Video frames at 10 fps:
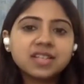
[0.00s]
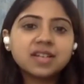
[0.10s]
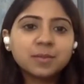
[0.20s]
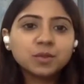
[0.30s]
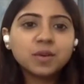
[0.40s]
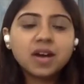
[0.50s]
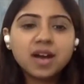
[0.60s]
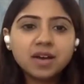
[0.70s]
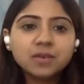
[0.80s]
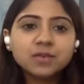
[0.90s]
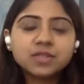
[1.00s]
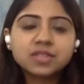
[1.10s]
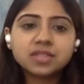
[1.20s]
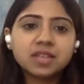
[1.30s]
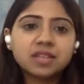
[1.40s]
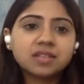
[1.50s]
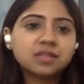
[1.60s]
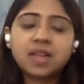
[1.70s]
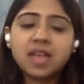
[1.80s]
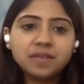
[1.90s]
They come to a house and
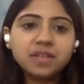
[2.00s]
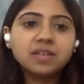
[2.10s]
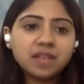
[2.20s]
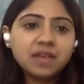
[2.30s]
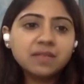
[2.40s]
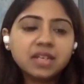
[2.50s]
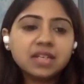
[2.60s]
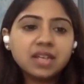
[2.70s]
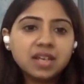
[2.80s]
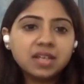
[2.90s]
every day,